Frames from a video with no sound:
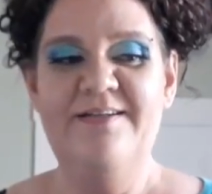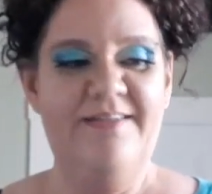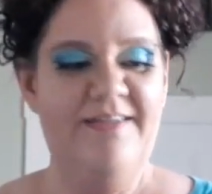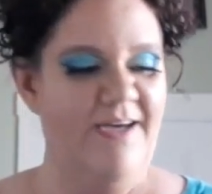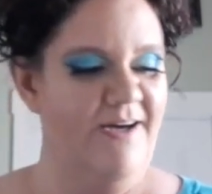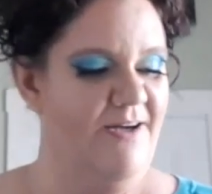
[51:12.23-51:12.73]

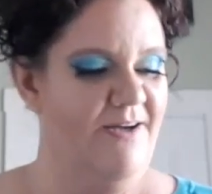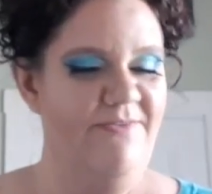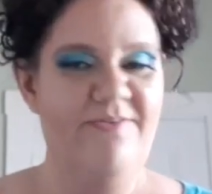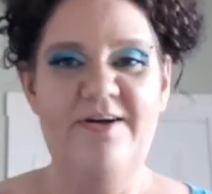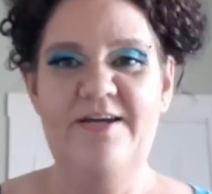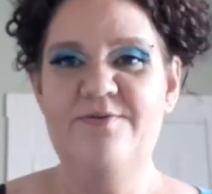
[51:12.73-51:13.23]
Yeah, I
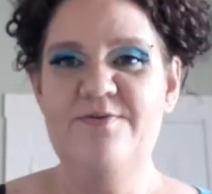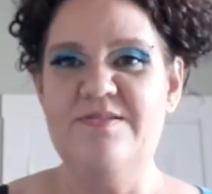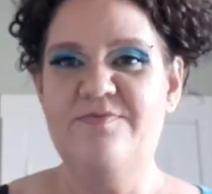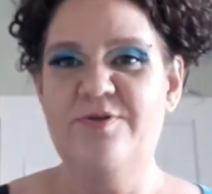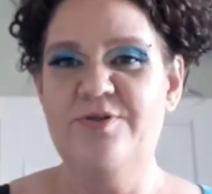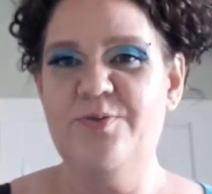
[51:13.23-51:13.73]
forgot it was
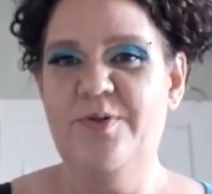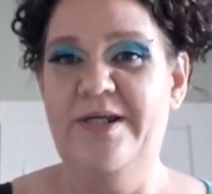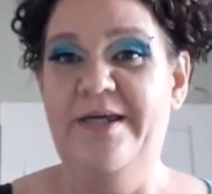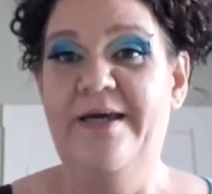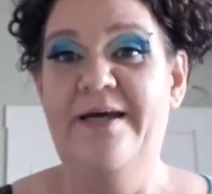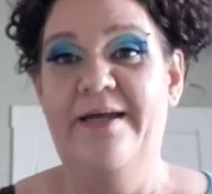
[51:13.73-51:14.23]

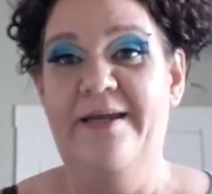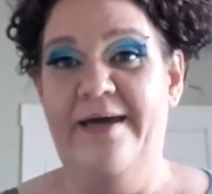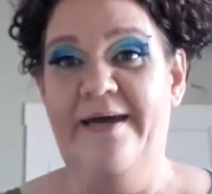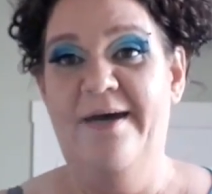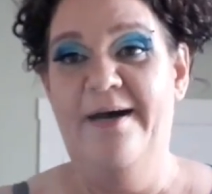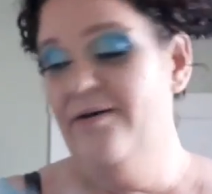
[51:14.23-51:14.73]
420.
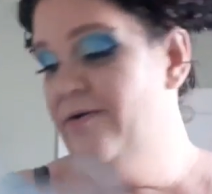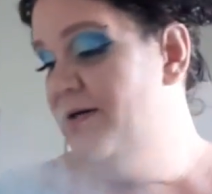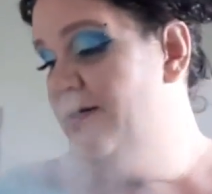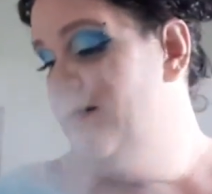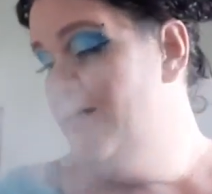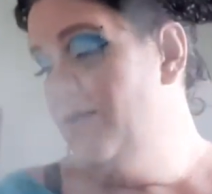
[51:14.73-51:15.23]
Now,
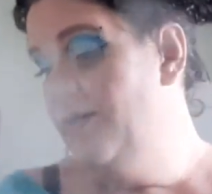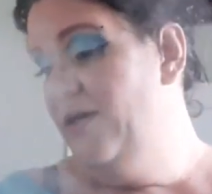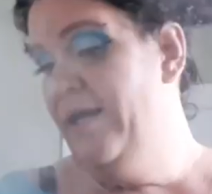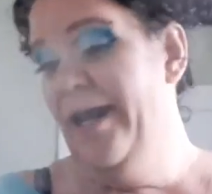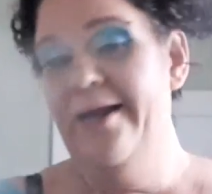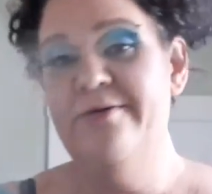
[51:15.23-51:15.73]

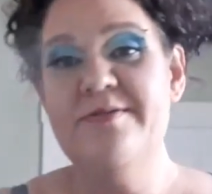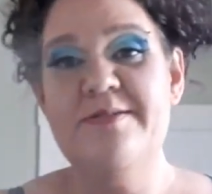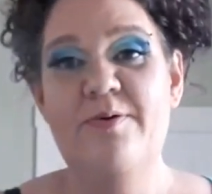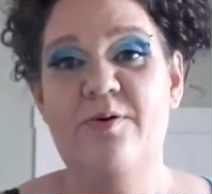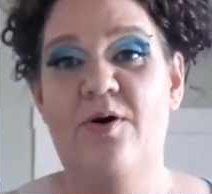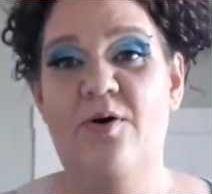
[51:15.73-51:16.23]
I don't
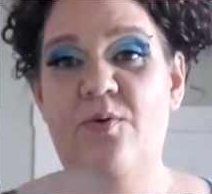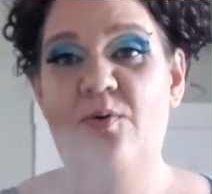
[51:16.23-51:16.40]
smoke a whole